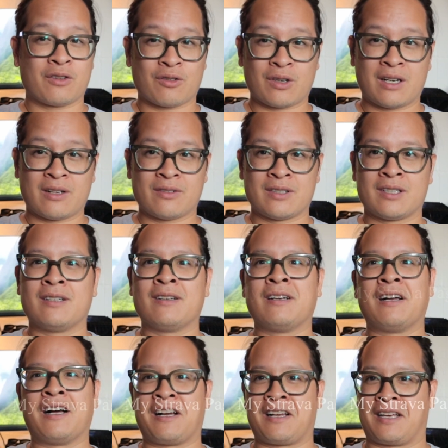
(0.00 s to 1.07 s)
Strava,
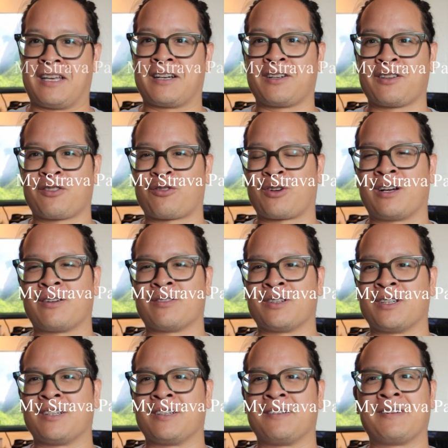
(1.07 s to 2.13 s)
get on
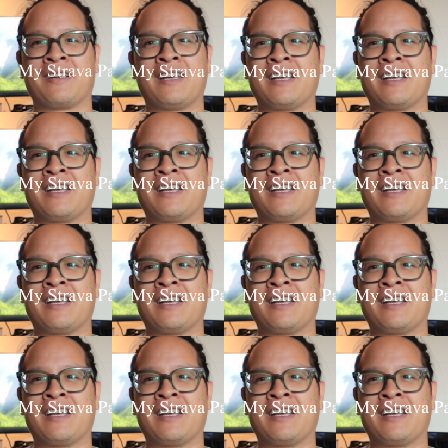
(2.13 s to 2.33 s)
Strava,